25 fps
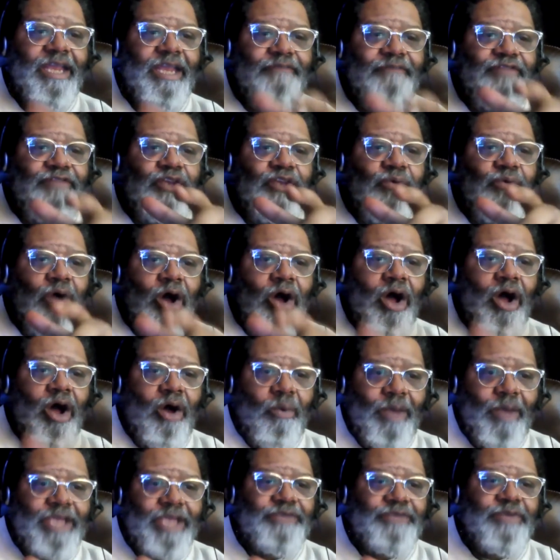if you
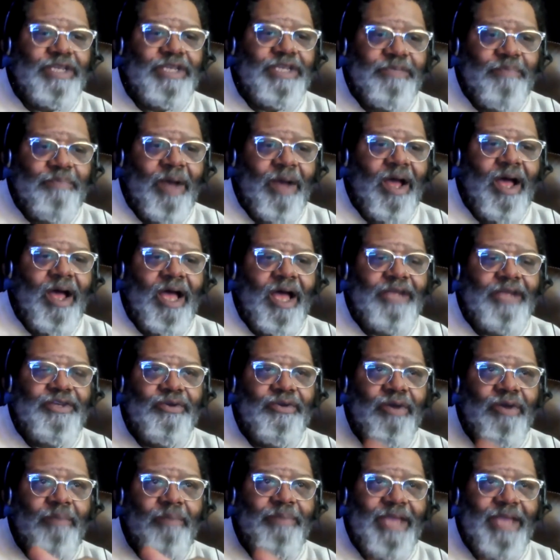always respond
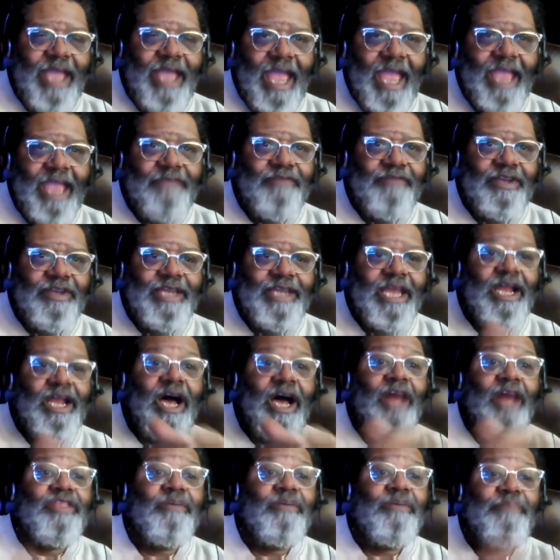to a behavior that
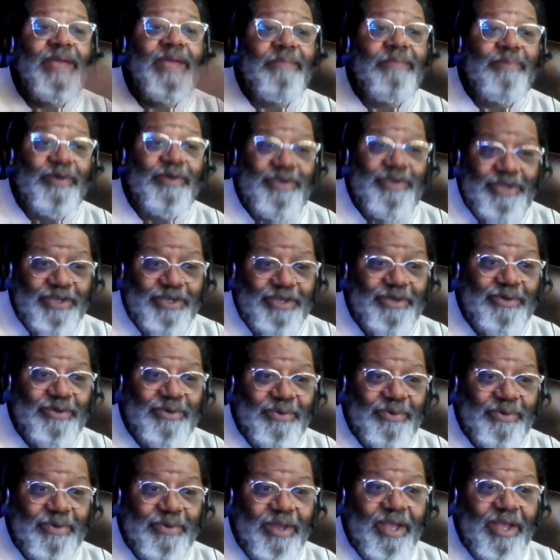other people
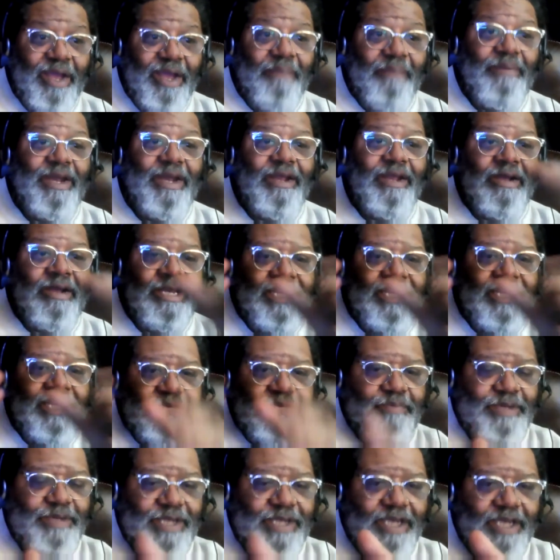do, but in this
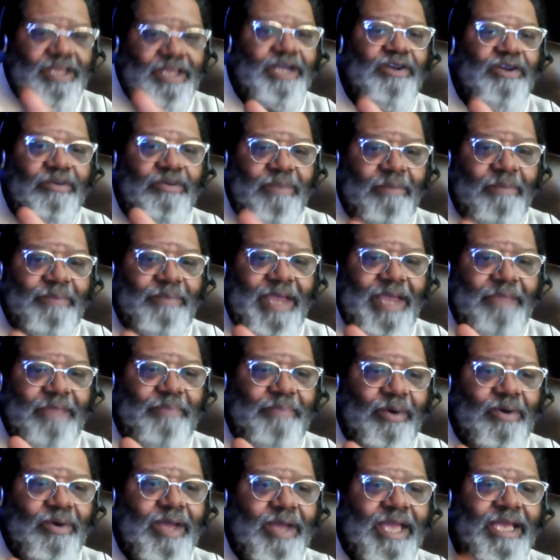particular group of
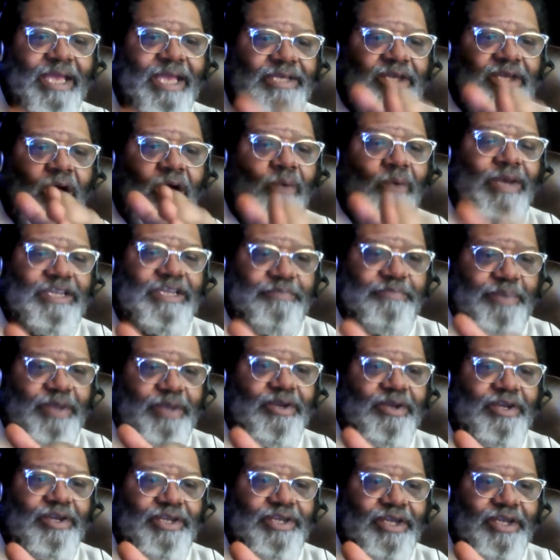people is always
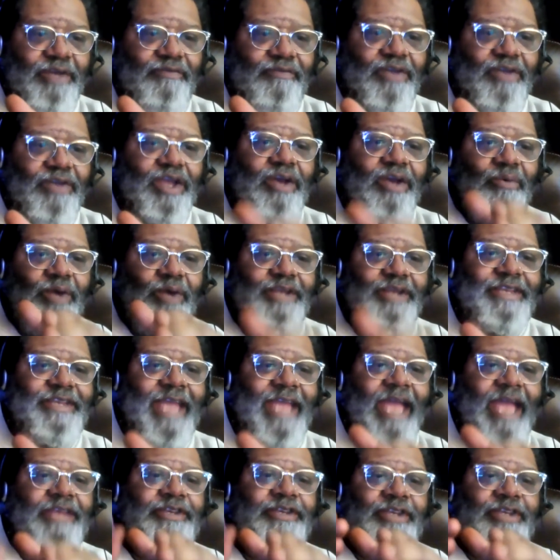punitive, what
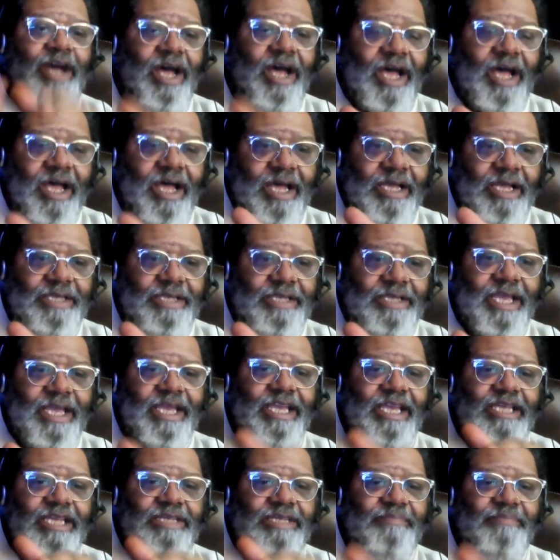that does
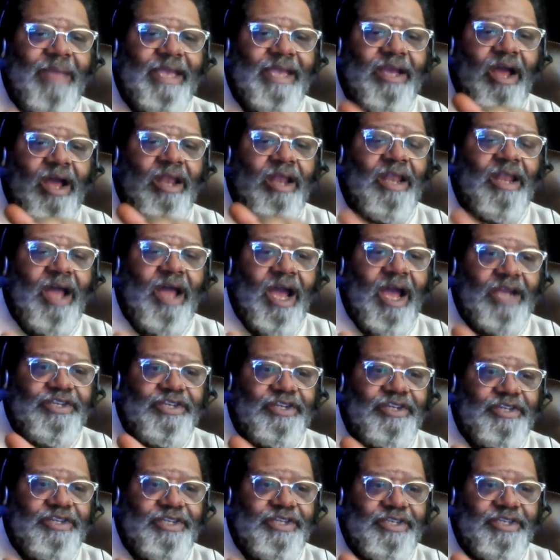is make our
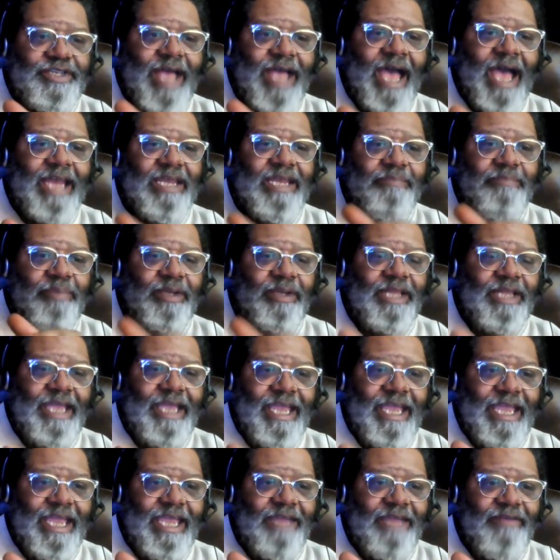larger society
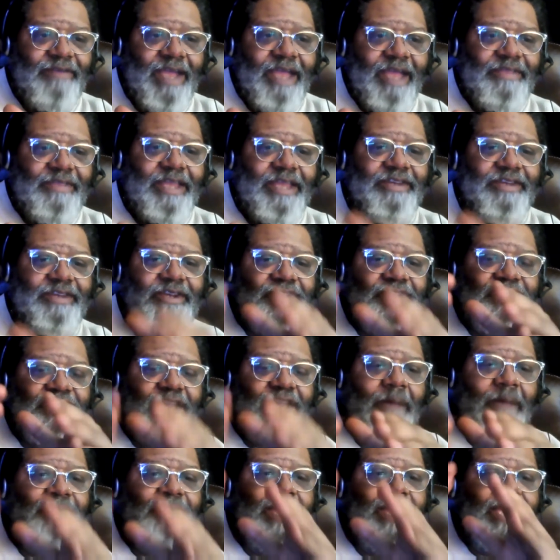believe that there's
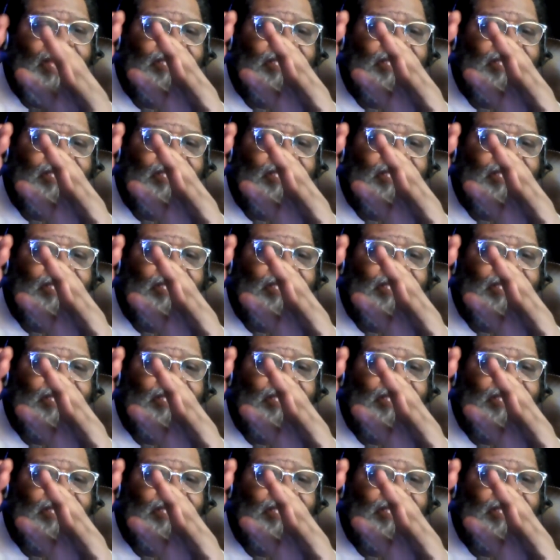something